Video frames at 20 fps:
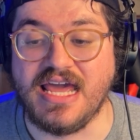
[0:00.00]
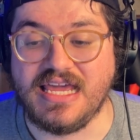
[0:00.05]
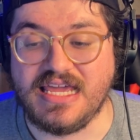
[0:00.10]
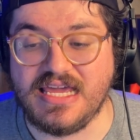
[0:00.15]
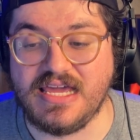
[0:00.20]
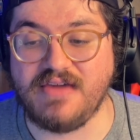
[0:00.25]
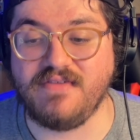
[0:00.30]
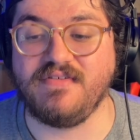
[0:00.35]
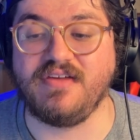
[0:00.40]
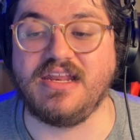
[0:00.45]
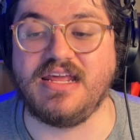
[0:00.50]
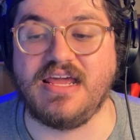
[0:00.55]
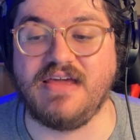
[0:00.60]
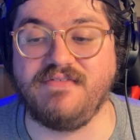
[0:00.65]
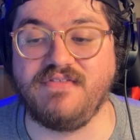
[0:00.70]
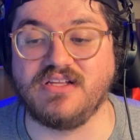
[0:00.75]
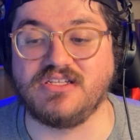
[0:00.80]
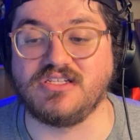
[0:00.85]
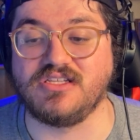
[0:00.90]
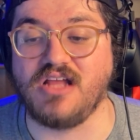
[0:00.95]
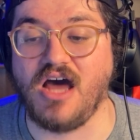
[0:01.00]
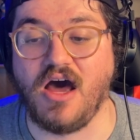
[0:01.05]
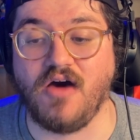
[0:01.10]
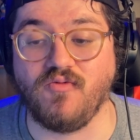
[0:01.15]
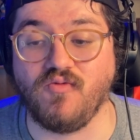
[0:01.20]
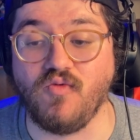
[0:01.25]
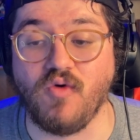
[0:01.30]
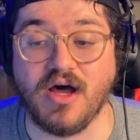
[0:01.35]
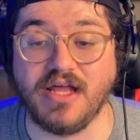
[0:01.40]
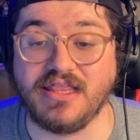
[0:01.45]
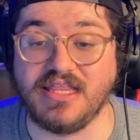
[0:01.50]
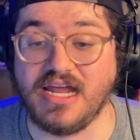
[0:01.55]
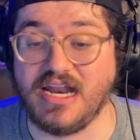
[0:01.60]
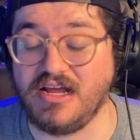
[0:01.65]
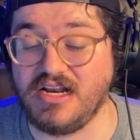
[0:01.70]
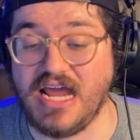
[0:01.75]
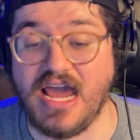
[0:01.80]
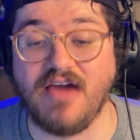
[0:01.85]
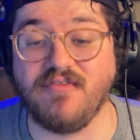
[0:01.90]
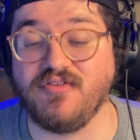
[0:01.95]
even if it's not one that
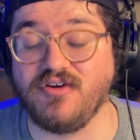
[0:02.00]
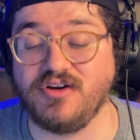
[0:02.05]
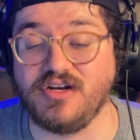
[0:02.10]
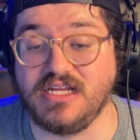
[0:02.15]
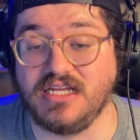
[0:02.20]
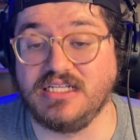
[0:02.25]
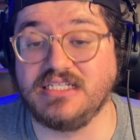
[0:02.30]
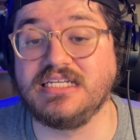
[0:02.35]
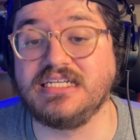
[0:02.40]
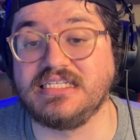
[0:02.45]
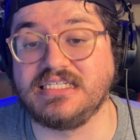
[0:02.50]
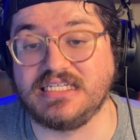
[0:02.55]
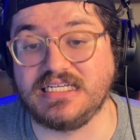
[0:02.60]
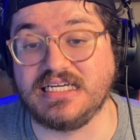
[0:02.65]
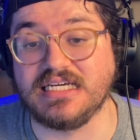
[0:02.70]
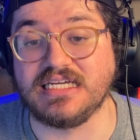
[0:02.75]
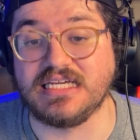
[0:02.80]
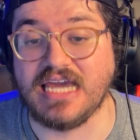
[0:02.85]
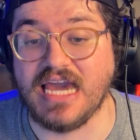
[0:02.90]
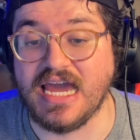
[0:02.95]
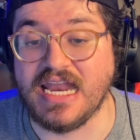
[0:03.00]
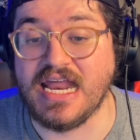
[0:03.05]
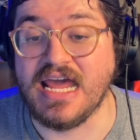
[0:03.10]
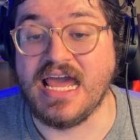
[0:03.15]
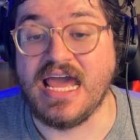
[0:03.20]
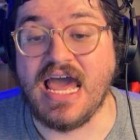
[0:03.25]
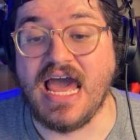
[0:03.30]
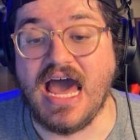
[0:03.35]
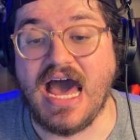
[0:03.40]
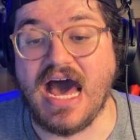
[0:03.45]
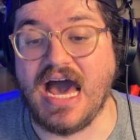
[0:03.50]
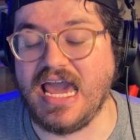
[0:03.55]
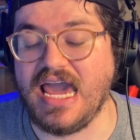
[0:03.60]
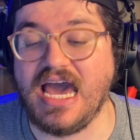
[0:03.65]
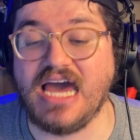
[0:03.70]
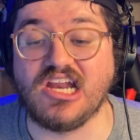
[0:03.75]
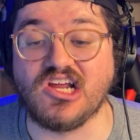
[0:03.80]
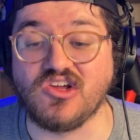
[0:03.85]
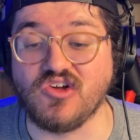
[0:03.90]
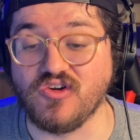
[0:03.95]
I'd ever need to see again. I
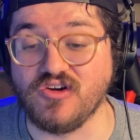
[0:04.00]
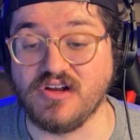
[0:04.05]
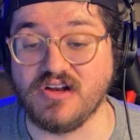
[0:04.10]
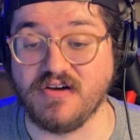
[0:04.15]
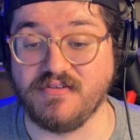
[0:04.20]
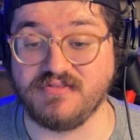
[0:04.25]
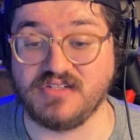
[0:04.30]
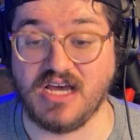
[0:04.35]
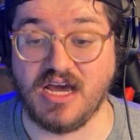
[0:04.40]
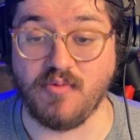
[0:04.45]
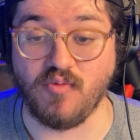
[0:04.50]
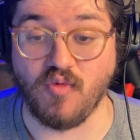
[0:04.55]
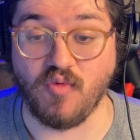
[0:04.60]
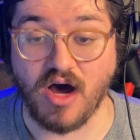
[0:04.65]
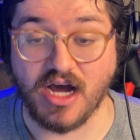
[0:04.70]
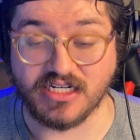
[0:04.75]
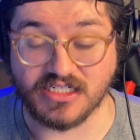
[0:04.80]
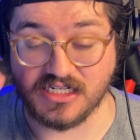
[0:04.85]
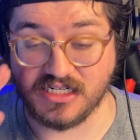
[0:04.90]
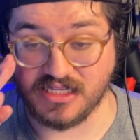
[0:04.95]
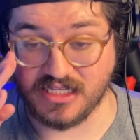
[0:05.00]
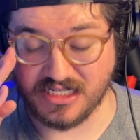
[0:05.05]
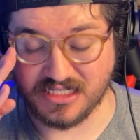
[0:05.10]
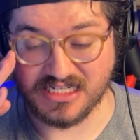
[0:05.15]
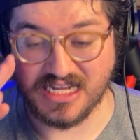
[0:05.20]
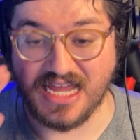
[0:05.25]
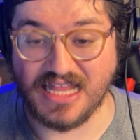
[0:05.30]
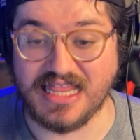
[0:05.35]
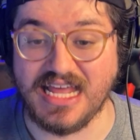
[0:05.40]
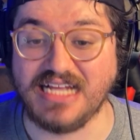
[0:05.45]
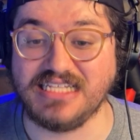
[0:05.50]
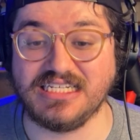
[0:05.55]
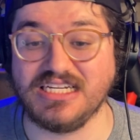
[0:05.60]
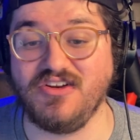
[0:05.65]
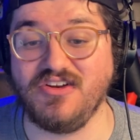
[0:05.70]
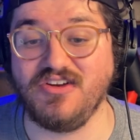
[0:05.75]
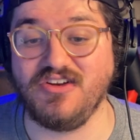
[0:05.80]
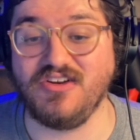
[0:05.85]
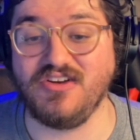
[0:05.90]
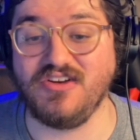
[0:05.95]
had a good enough time watching this, and that's a
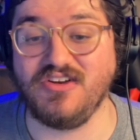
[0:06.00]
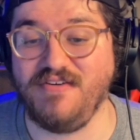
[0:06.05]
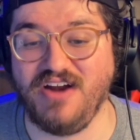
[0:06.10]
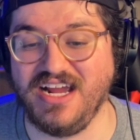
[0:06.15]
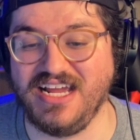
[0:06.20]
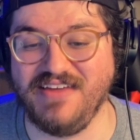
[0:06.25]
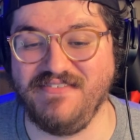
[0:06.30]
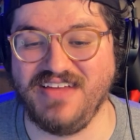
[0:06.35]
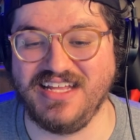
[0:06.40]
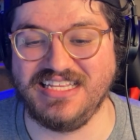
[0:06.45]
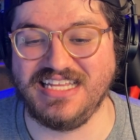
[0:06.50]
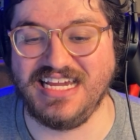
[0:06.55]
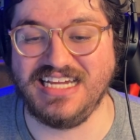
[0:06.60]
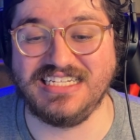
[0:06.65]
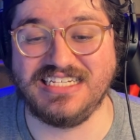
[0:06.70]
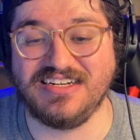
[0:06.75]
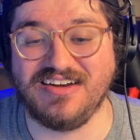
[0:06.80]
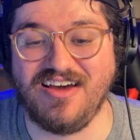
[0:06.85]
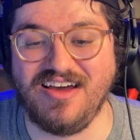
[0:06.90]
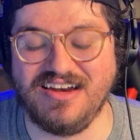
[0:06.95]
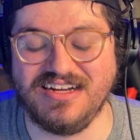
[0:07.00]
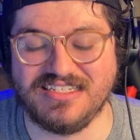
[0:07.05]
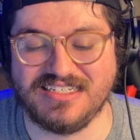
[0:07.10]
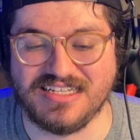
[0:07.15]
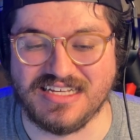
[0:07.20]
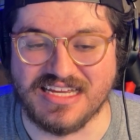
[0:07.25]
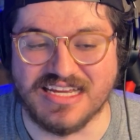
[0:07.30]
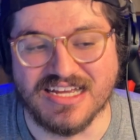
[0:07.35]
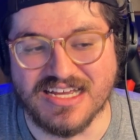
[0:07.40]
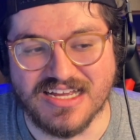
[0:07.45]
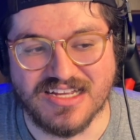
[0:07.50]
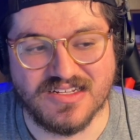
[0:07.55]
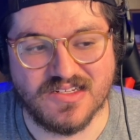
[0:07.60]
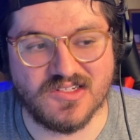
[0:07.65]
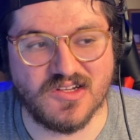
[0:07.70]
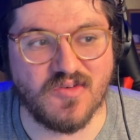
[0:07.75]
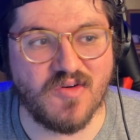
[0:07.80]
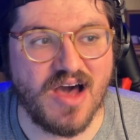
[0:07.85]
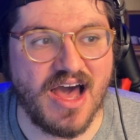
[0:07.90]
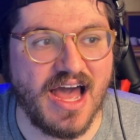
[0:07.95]
good enough recommendation, honestly.
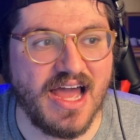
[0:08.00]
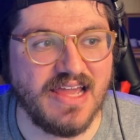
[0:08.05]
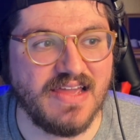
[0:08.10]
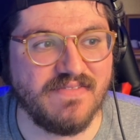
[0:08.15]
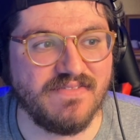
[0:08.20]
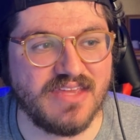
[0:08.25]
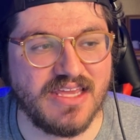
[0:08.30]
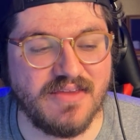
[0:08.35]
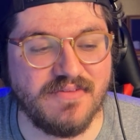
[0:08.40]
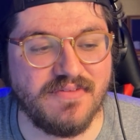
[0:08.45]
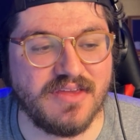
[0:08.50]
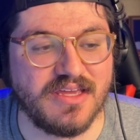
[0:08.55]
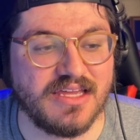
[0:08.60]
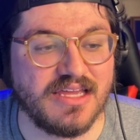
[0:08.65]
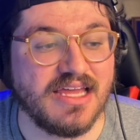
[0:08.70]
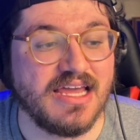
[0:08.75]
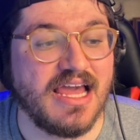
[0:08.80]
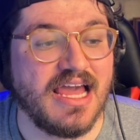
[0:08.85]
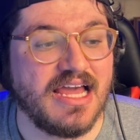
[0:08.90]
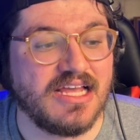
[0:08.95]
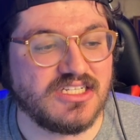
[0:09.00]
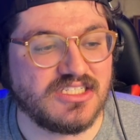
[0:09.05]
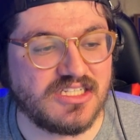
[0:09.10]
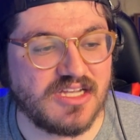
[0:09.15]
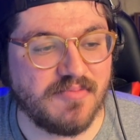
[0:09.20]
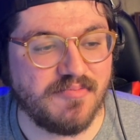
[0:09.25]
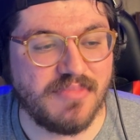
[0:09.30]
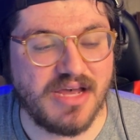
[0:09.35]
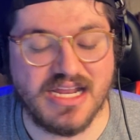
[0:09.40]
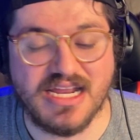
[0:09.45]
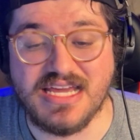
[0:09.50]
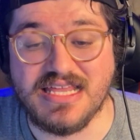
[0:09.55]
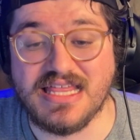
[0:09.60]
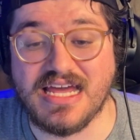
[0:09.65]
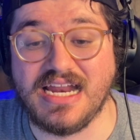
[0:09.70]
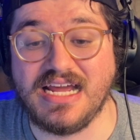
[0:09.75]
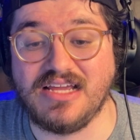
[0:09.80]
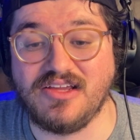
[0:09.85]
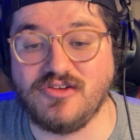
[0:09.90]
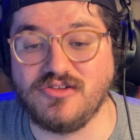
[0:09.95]
So I am giving Somebody That
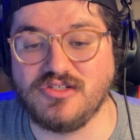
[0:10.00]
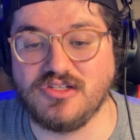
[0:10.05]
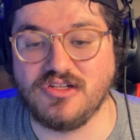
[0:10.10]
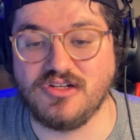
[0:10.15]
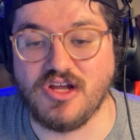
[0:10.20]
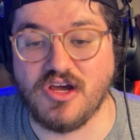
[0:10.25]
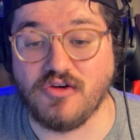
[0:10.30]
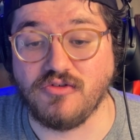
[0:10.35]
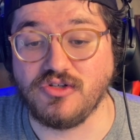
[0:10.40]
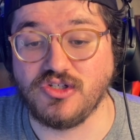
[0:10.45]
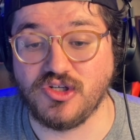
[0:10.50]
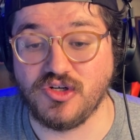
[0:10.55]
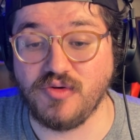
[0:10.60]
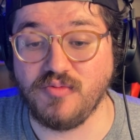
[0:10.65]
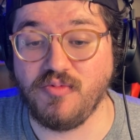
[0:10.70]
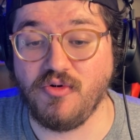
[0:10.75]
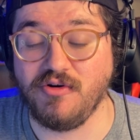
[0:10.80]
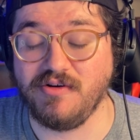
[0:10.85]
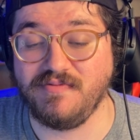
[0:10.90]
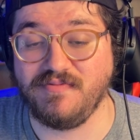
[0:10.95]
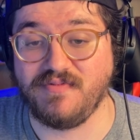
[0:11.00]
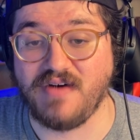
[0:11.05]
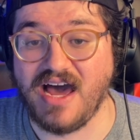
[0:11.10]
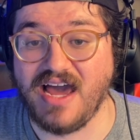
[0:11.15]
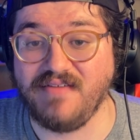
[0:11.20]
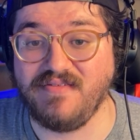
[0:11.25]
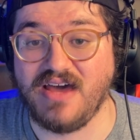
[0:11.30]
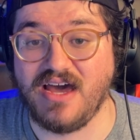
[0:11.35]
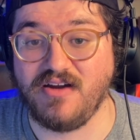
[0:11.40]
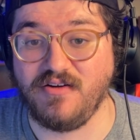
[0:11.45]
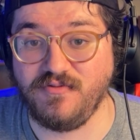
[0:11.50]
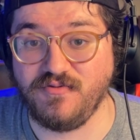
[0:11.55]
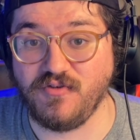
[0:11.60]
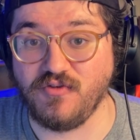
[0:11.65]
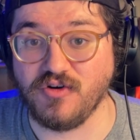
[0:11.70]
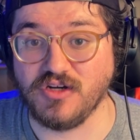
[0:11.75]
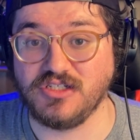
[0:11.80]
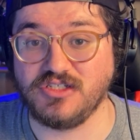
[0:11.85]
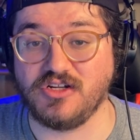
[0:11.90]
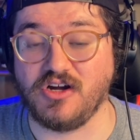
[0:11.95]
I Used to Know two point five out of
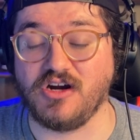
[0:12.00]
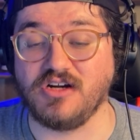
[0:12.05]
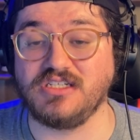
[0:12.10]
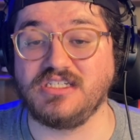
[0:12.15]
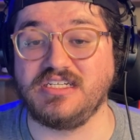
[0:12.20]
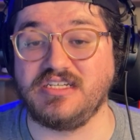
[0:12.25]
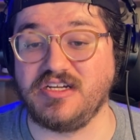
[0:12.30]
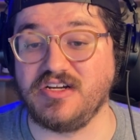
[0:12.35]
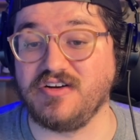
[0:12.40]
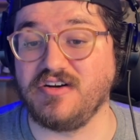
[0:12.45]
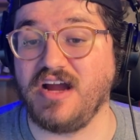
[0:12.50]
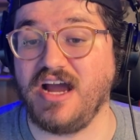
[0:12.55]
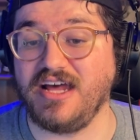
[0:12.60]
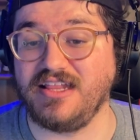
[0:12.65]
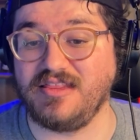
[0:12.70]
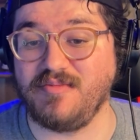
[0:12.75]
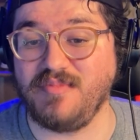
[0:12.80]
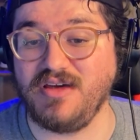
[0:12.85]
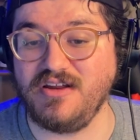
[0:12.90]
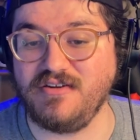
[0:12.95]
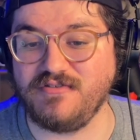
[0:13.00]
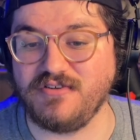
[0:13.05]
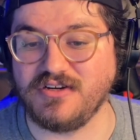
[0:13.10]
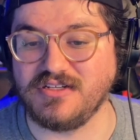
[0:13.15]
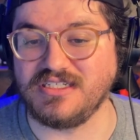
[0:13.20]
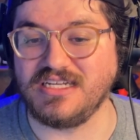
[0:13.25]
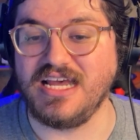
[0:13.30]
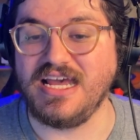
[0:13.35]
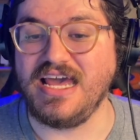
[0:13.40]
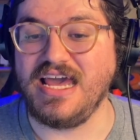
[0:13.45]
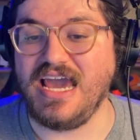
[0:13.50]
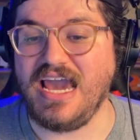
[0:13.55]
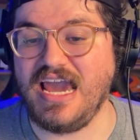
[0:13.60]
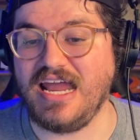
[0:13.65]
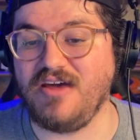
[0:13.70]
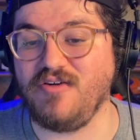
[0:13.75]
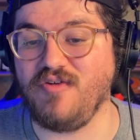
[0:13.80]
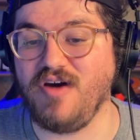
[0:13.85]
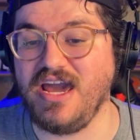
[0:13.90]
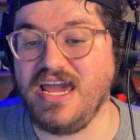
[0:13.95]
four stars here at the Beniverse.
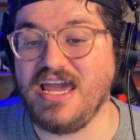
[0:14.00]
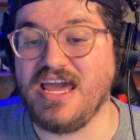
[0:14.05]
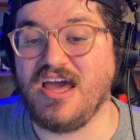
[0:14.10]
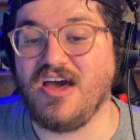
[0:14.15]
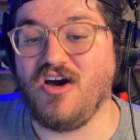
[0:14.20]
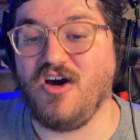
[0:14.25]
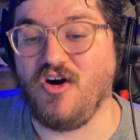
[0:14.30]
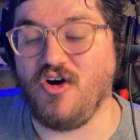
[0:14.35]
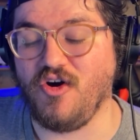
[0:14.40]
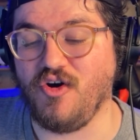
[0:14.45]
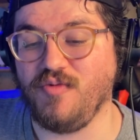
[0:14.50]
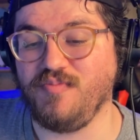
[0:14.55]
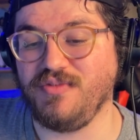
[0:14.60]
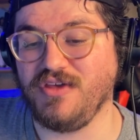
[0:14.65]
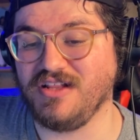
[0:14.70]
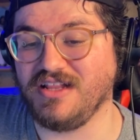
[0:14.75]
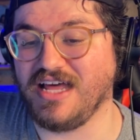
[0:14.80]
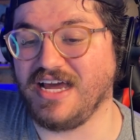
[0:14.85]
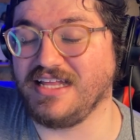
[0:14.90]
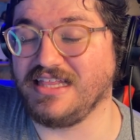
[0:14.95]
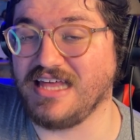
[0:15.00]
Anyway, hope you liked